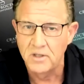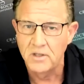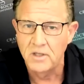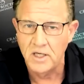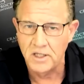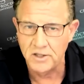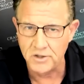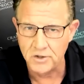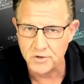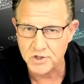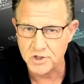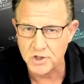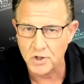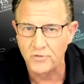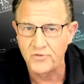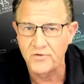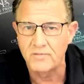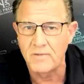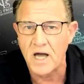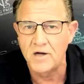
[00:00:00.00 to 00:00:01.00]
And you
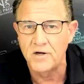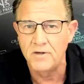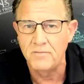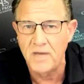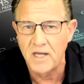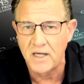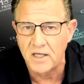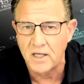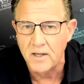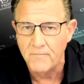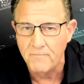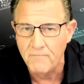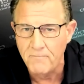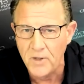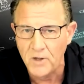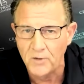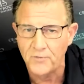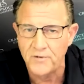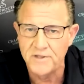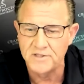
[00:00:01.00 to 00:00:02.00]
showed them how to make
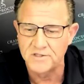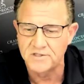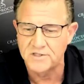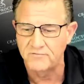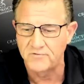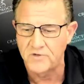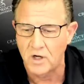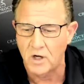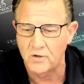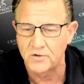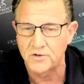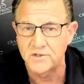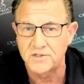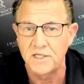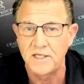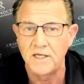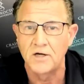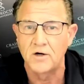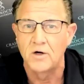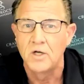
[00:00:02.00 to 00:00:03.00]
millions of dollars a
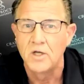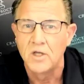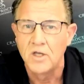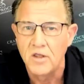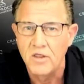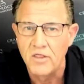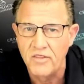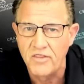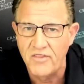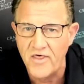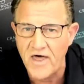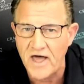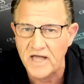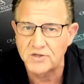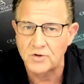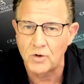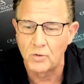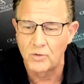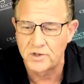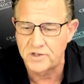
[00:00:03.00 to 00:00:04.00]
year. That's
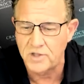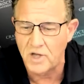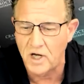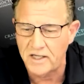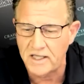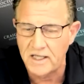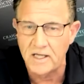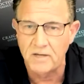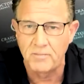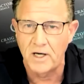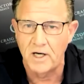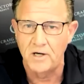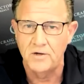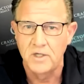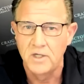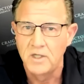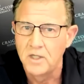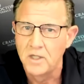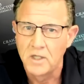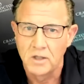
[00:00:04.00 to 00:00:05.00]
what we're talking about.
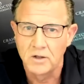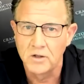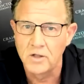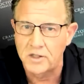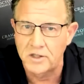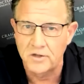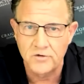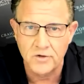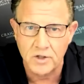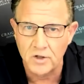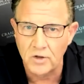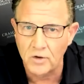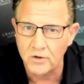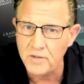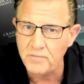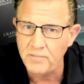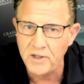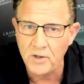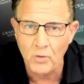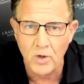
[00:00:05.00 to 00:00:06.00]
Look, there can only
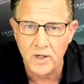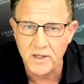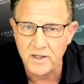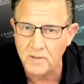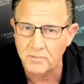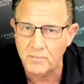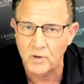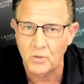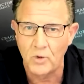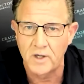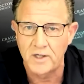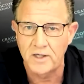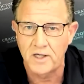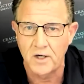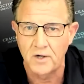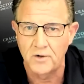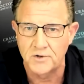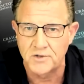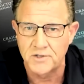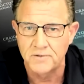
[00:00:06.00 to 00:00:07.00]
be one number one
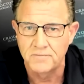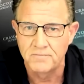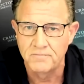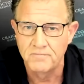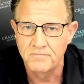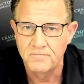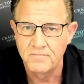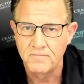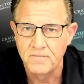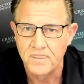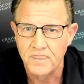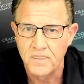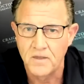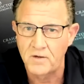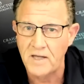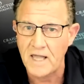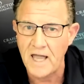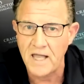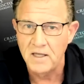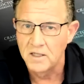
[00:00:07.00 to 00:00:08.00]
coach.
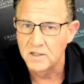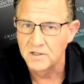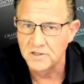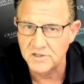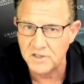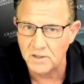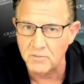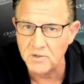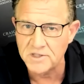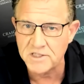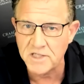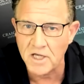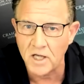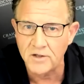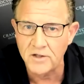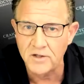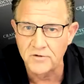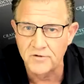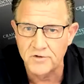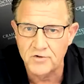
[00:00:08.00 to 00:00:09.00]
Okay? Someone's
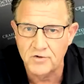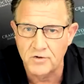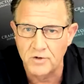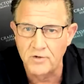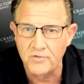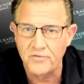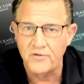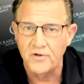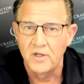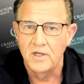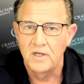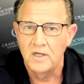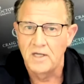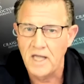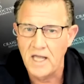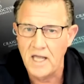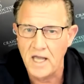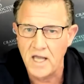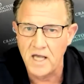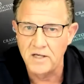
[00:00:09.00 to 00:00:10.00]
telling you the truth,
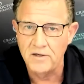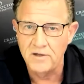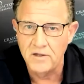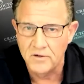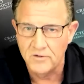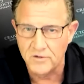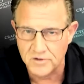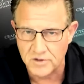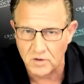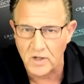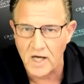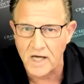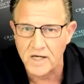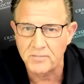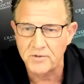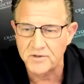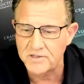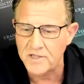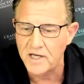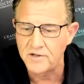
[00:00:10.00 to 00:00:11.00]
and there's a lot of
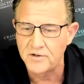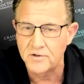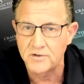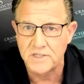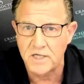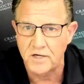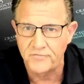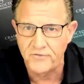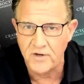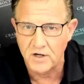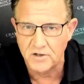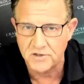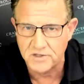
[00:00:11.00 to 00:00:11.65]
pretenders out there.